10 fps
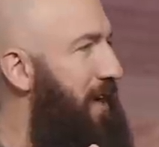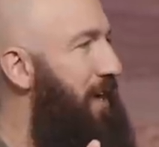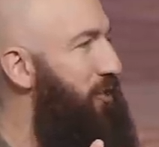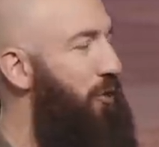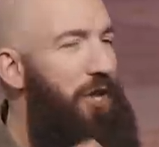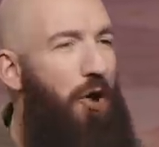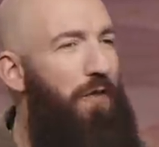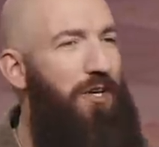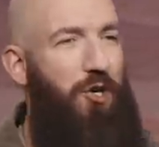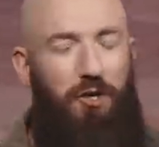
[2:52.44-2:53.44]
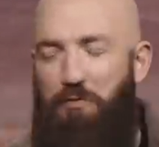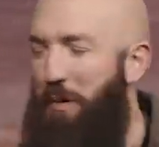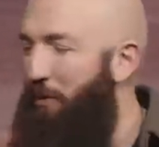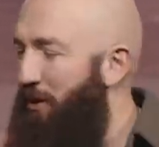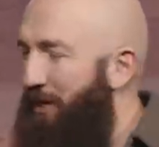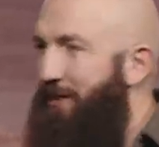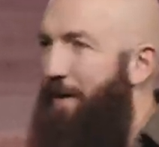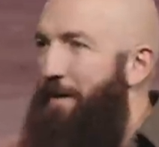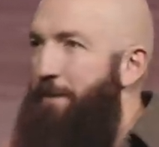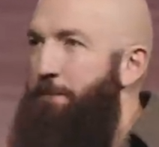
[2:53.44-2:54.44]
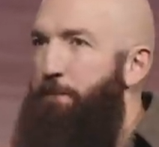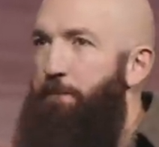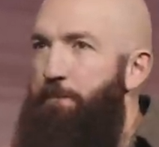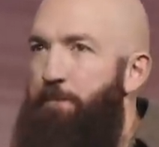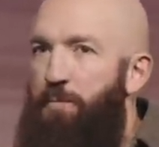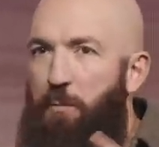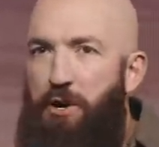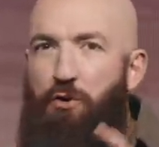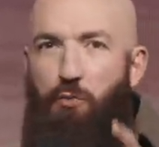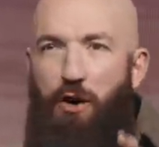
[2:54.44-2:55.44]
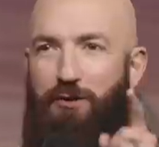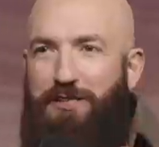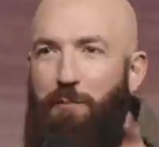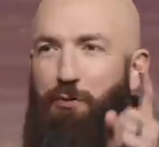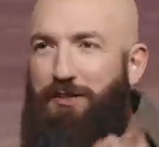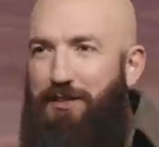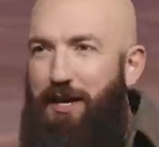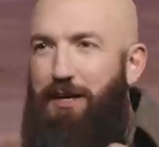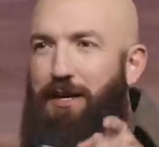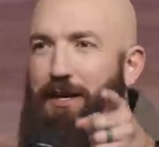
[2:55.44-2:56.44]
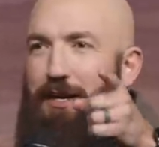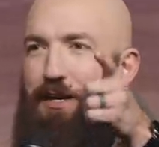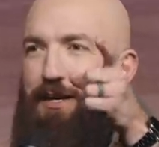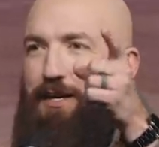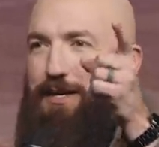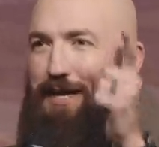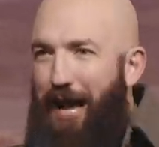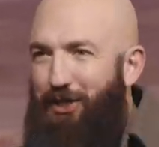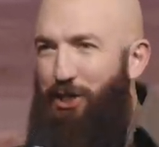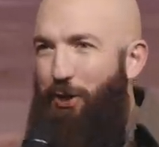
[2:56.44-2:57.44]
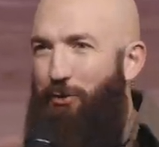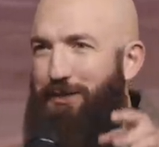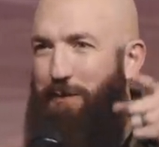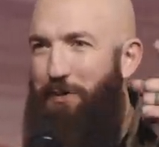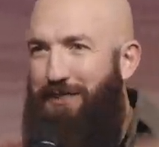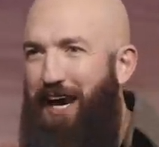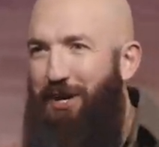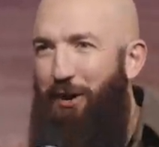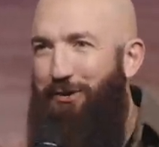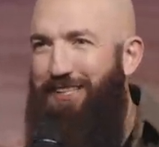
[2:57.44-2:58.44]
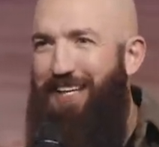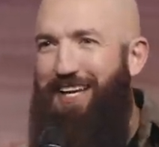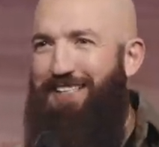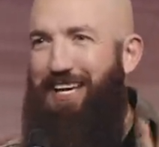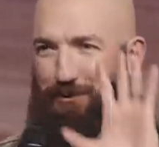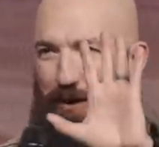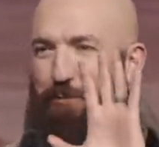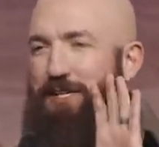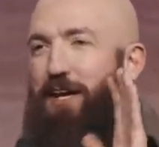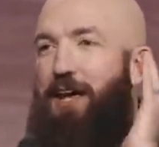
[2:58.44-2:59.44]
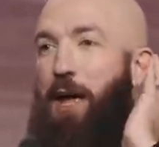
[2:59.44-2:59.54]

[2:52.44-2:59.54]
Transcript: So the only thing you're gonna remember is the bearded one who said brisket, nachos, and potatoes. Like that's it, that's 5%.